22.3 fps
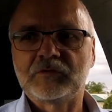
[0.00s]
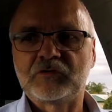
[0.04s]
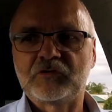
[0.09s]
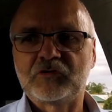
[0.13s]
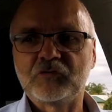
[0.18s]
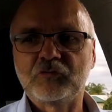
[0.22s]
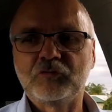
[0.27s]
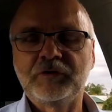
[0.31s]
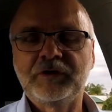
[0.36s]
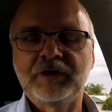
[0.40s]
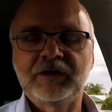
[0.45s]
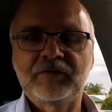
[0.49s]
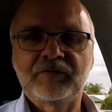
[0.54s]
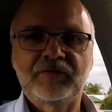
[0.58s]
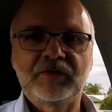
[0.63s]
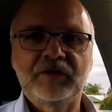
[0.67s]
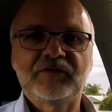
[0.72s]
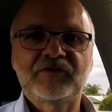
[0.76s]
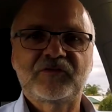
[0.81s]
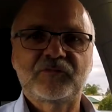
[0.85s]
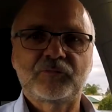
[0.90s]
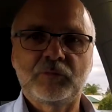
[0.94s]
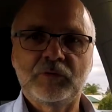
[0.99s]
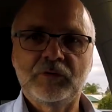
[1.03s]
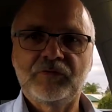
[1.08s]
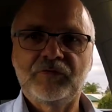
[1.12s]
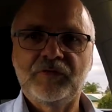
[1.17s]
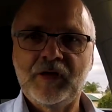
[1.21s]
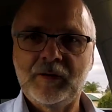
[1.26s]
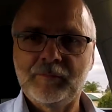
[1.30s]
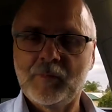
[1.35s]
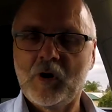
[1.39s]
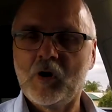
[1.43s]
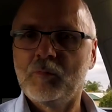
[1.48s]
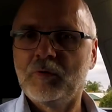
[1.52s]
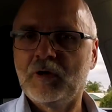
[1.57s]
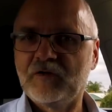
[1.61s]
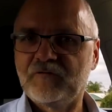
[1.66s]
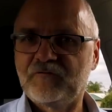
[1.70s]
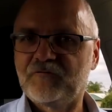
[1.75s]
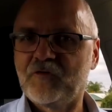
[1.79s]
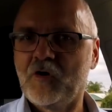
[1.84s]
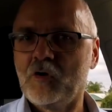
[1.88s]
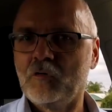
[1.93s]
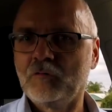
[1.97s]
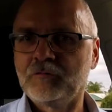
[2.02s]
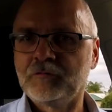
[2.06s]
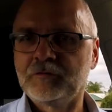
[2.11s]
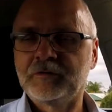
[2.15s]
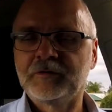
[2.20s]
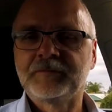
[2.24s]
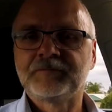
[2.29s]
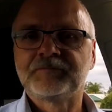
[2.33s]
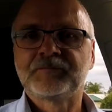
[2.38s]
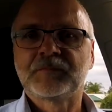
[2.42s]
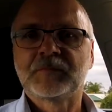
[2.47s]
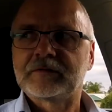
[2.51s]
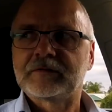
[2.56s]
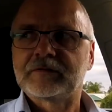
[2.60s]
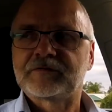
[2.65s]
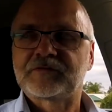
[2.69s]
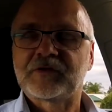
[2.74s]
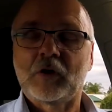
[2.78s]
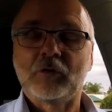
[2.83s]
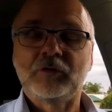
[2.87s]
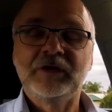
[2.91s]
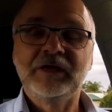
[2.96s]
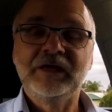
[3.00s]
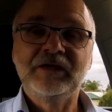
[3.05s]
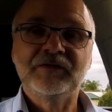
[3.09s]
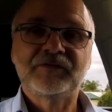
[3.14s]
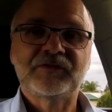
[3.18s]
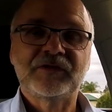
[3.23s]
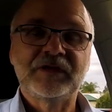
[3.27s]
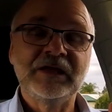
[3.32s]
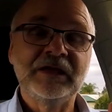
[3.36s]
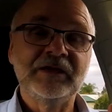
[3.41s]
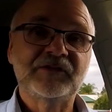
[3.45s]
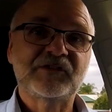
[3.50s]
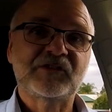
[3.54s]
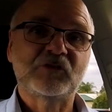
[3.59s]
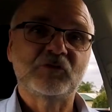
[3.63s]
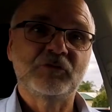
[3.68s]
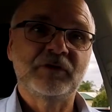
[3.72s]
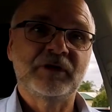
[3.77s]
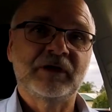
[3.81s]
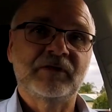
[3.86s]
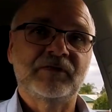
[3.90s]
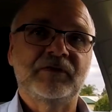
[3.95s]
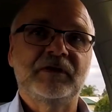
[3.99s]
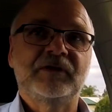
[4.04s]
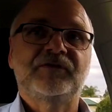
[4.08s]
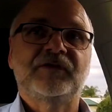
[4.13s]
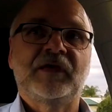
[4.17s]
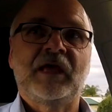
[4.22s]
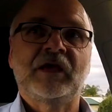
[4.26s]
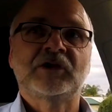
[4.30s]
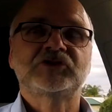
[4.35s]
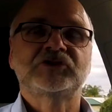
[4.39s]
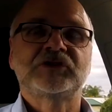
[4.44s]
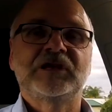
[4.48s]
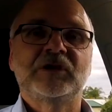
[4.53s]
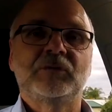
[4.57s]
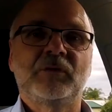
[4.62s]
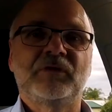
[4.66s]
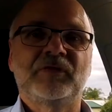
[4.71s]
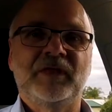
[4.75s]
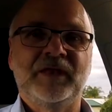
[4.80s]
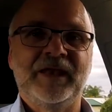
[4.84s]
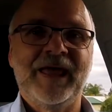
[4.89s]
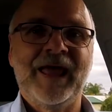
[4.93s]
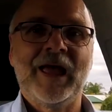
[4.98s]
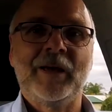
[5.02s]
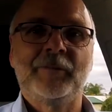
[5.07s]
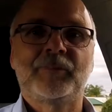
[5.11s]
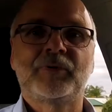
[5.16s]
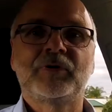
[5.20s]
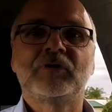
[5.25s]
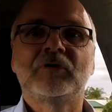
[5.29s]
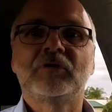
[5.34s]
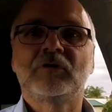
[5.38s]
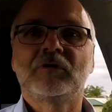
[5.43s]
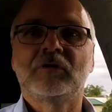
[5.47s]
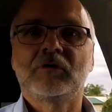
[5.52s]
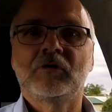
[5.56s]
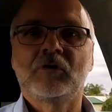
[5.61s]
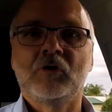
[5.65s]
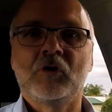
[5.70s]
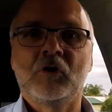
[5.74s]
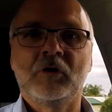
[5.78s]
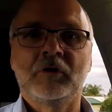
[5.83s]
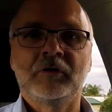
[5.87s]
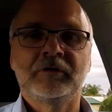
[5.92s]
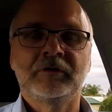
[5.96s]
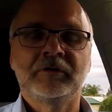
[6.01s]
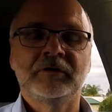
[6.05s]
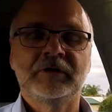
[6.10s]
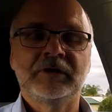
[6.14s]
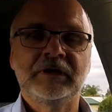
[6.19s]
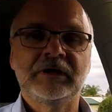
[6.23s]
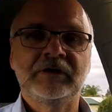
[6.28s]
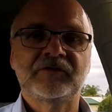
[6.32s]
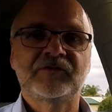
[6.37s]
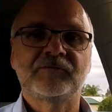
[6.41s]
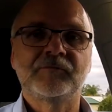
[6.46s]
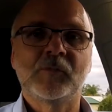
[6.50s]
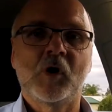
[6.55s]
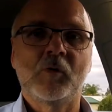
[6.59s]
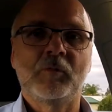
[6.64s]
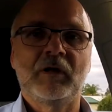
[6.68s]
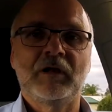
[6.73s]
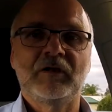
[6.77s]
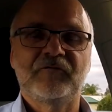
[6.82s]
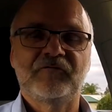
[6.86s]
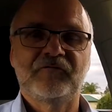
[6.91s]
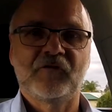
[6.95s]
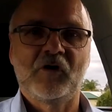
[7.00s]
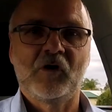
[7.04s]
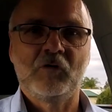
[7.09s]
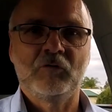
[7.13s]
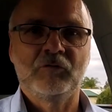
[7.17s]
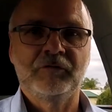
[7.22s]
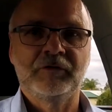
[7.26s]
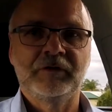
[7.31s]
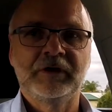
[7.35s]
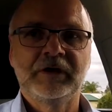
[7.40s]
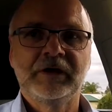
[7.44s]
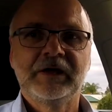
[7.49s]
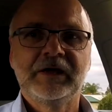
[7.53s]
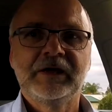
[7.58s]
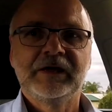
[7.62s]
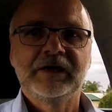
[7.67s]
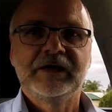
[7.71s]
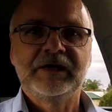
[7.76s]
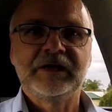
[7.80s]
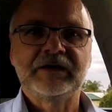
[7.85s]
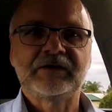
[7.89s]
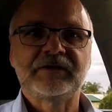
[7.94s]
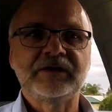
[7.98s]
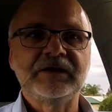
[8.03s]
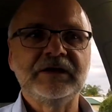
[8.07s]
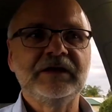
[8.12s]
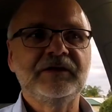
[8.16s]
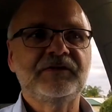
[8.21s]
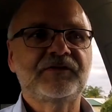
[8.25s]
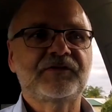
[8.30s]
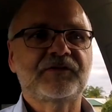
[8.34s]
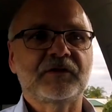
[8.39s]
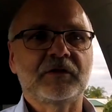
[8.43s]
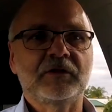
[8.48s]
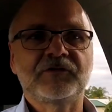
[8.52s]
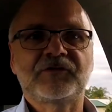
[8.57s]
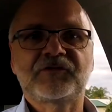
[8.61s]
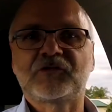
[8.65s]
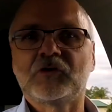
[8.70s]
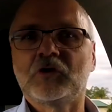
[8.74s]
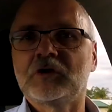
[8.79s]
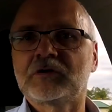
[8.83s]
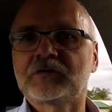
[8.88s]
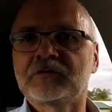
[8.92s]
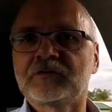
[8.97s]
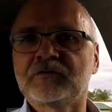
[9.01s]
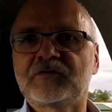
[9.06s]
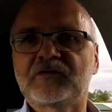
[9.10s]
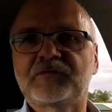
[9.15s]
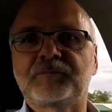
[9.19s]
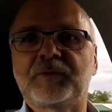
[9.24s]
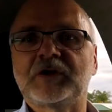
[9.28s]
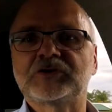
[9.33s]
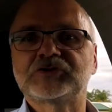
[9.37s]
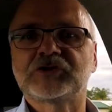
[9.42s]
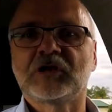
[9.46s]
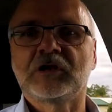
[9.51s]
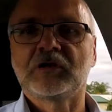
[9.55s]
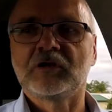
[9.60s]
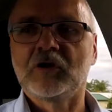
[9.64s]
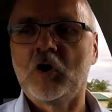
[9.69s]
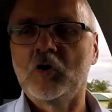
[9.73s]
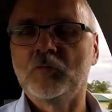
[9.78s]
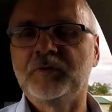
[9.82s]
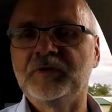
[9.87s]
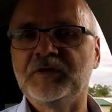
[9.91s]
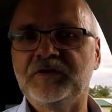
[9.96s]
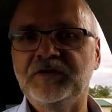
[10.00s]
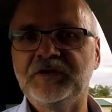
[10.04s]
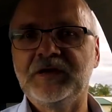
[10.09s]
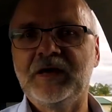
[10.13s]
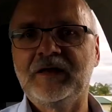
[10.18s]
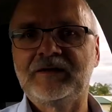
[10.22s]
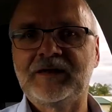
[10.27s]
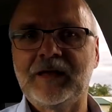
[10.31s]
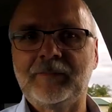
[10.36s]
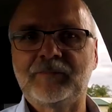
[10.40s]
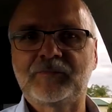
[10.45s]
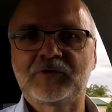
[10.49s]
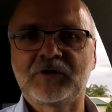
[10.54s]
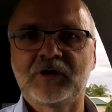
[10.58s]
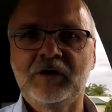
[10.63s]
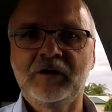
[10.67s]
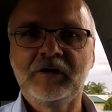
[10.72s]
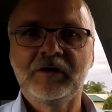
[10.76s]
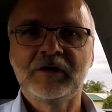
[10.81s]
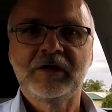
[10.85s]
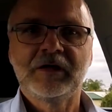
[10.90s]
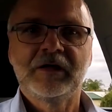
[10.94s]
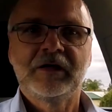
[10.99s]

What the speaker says: doing this with their mobile phone. So he's doing this actually with an app on his mobile phone. It needs a certain special OBD adapter,